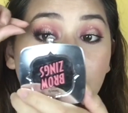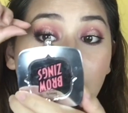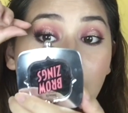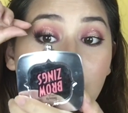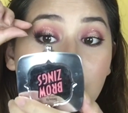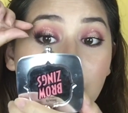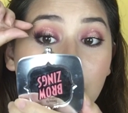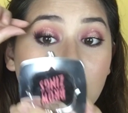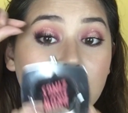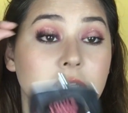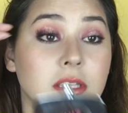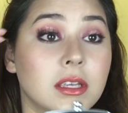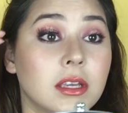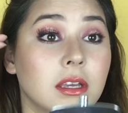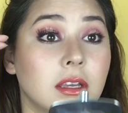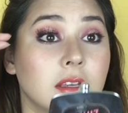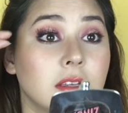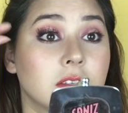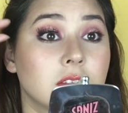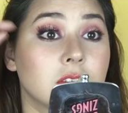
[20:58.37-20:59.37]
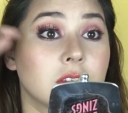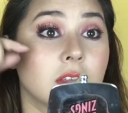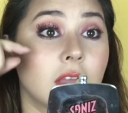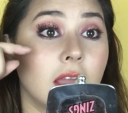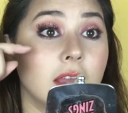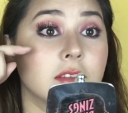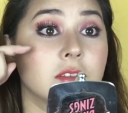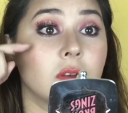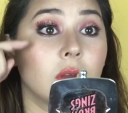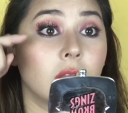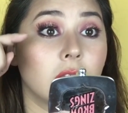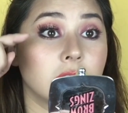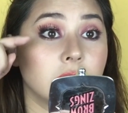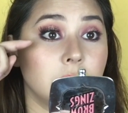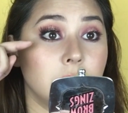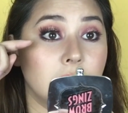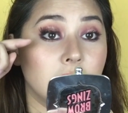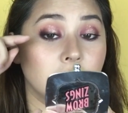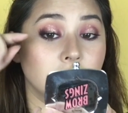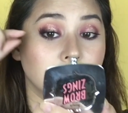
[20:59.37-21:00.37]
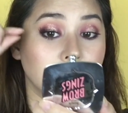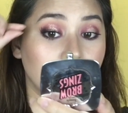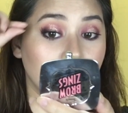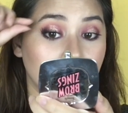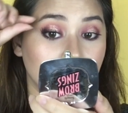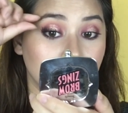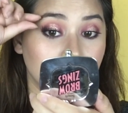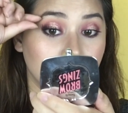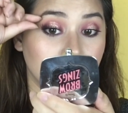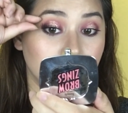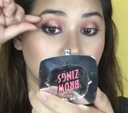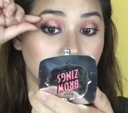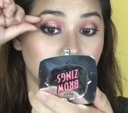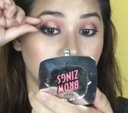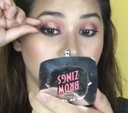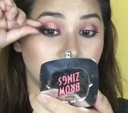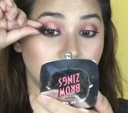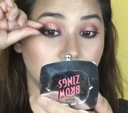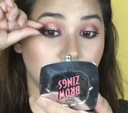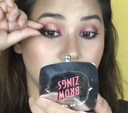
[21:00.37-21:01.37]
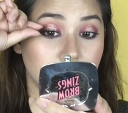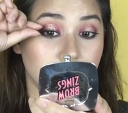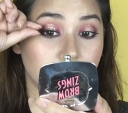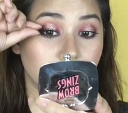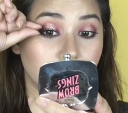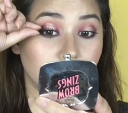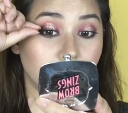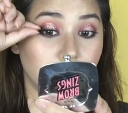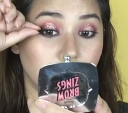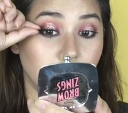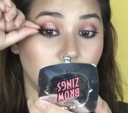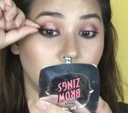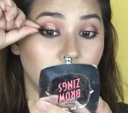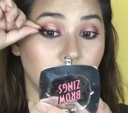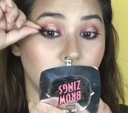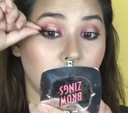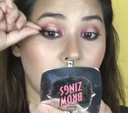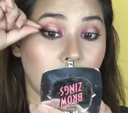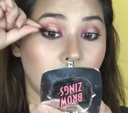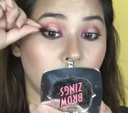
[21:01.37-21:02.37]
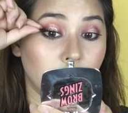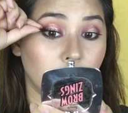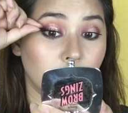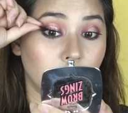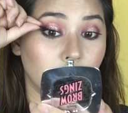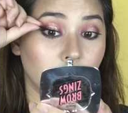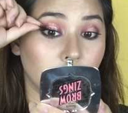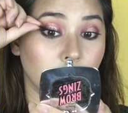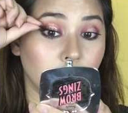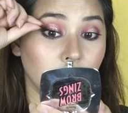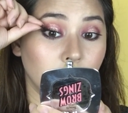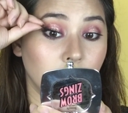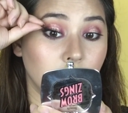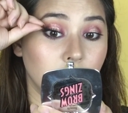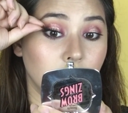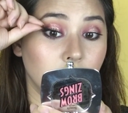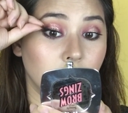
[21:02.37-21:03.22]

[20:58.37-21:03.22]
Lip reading: I'm risky. Okay, so I got the middle down. So I'm going to pull the outer corner.